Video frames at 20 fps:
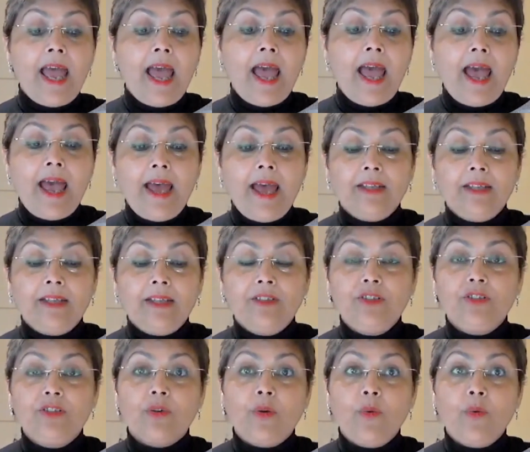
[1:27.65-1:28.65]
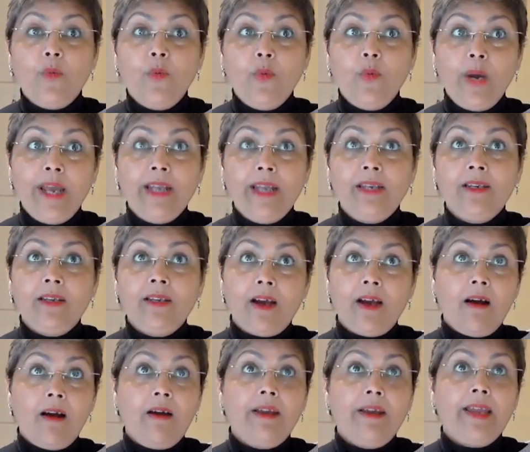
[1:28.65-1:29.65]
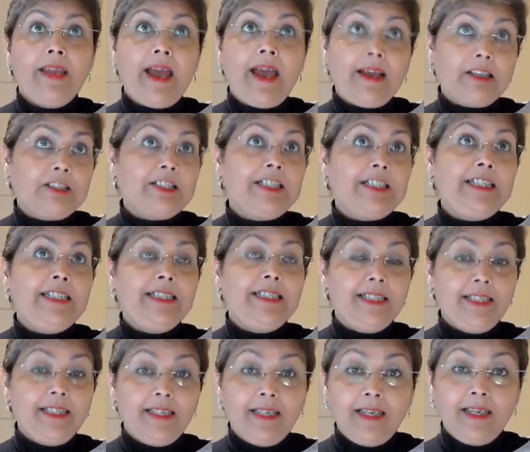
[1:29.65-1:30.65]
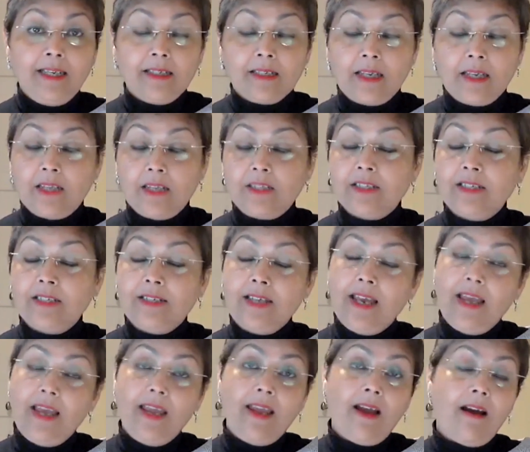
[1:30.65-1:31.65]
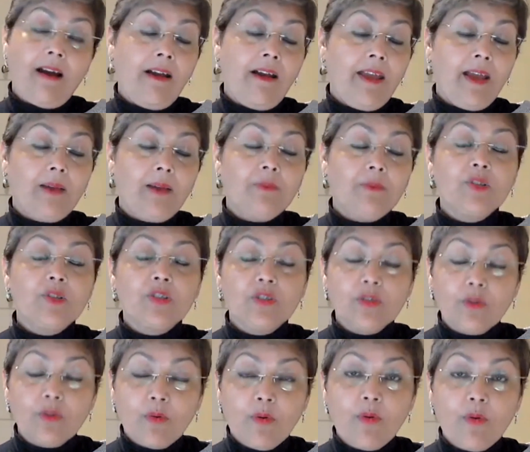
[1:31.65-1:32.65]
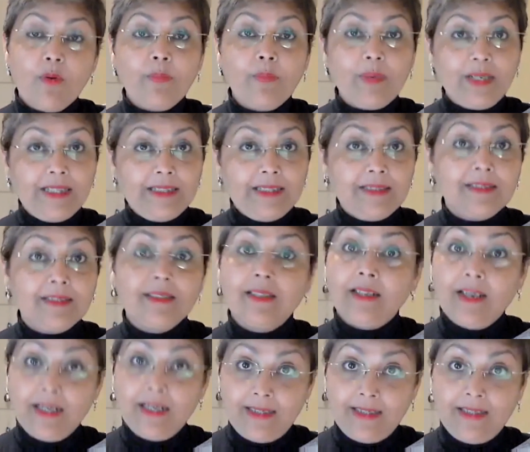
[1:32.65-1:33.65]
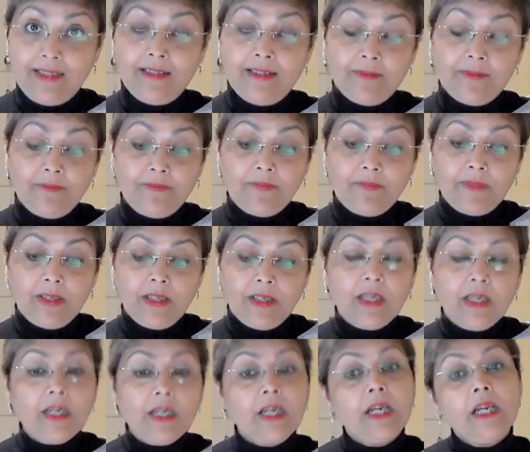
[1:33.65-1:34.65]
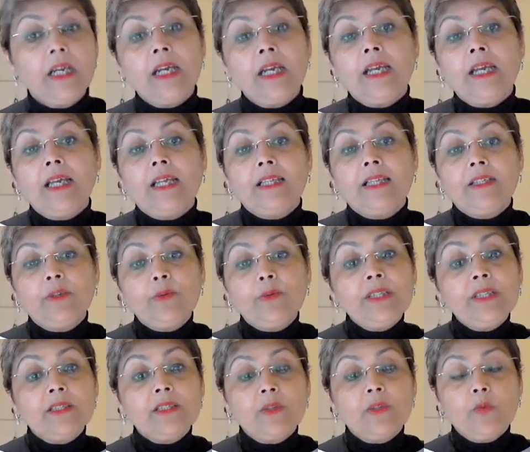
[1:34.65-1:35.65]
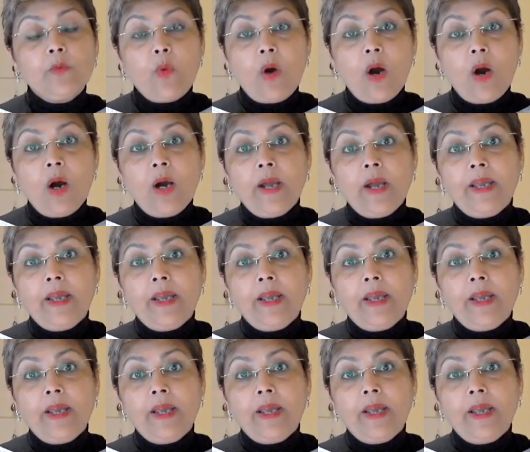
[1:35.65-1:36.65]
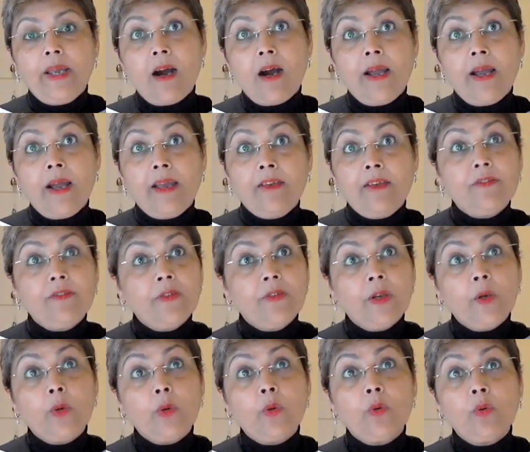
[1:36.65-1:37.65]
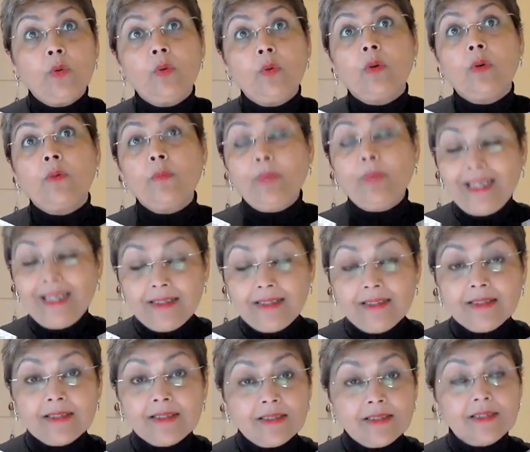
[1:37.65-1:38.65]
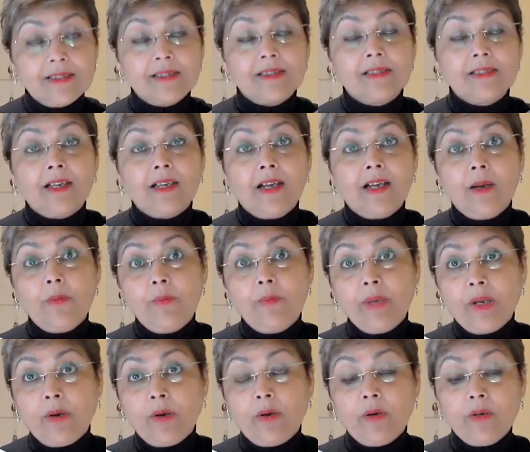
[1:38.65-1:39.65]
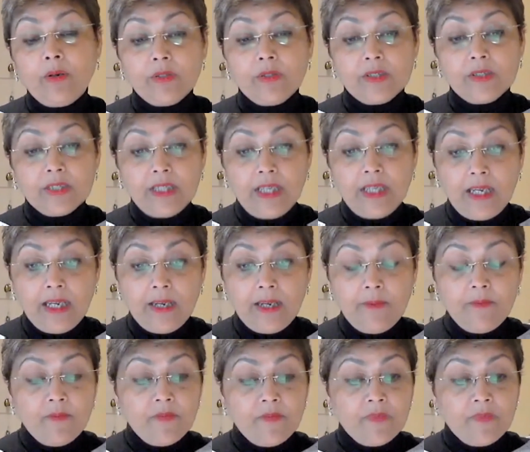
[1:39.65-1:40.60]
And when I actually did it today, I am so pleased that I did. The reason why I feel pleased is because the